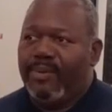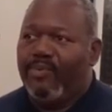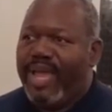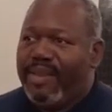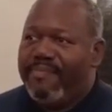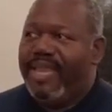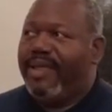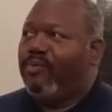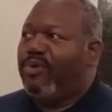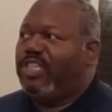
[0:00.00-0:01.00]
Wait a
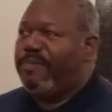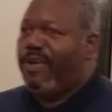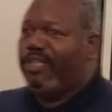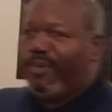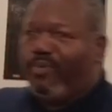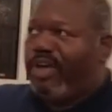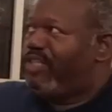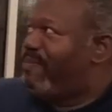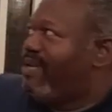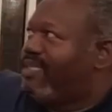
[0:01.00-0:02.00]
minute, we're supposed to be
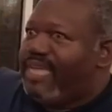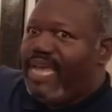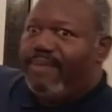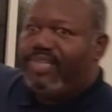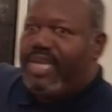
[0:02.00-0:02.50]
worshiping the same